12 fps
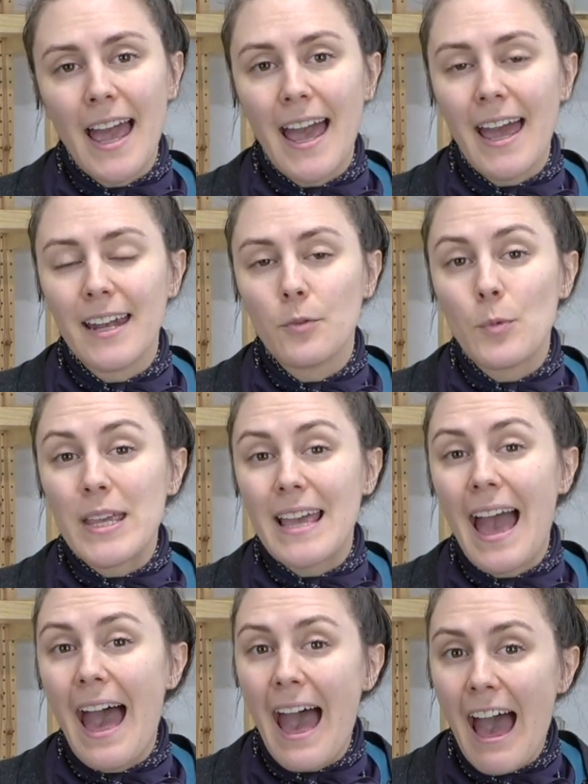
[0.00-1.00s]
and we
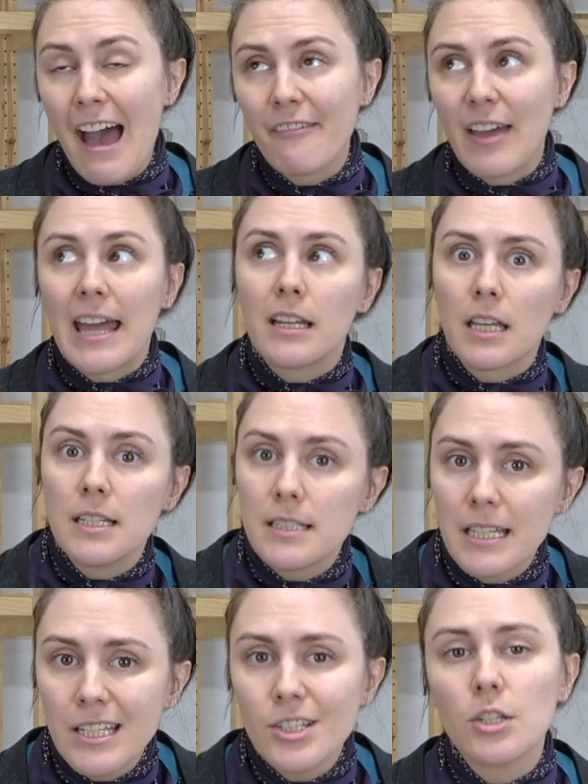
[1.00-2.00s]
have and
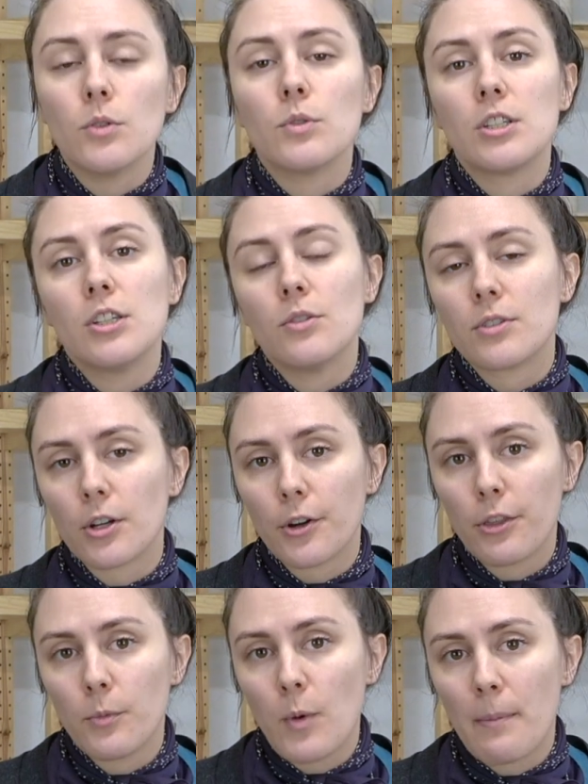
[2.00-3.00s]
continue to use
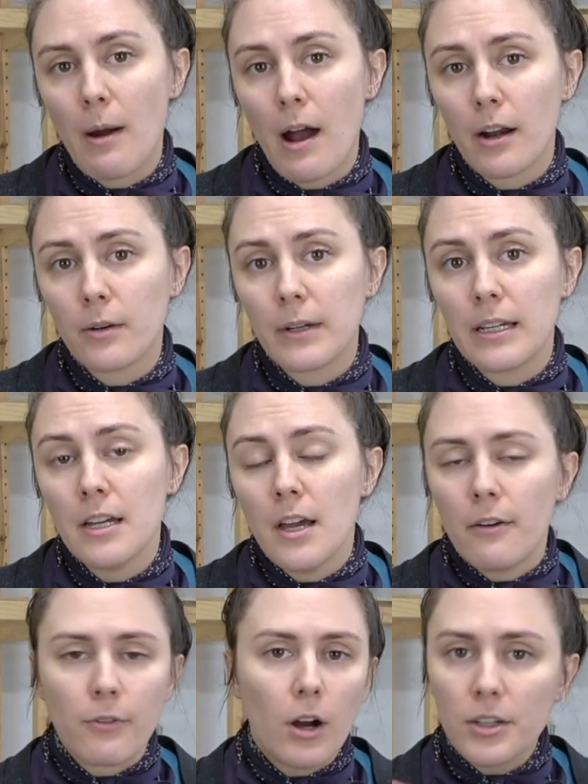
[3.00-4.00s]
earthenware pottery
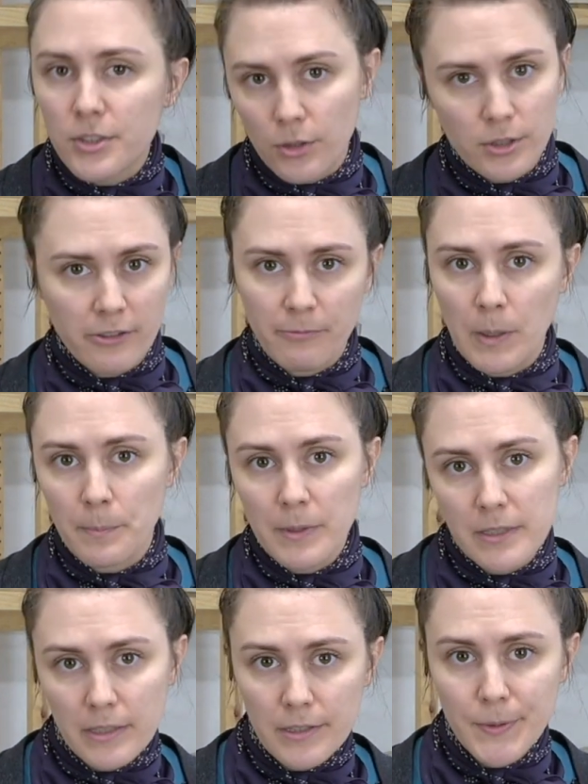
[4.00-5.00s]
for all sorts of
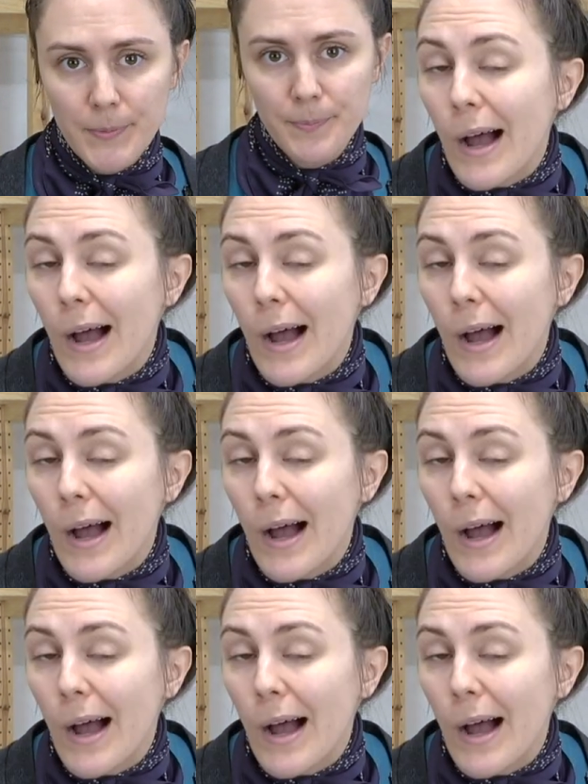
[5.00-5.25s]
purposes.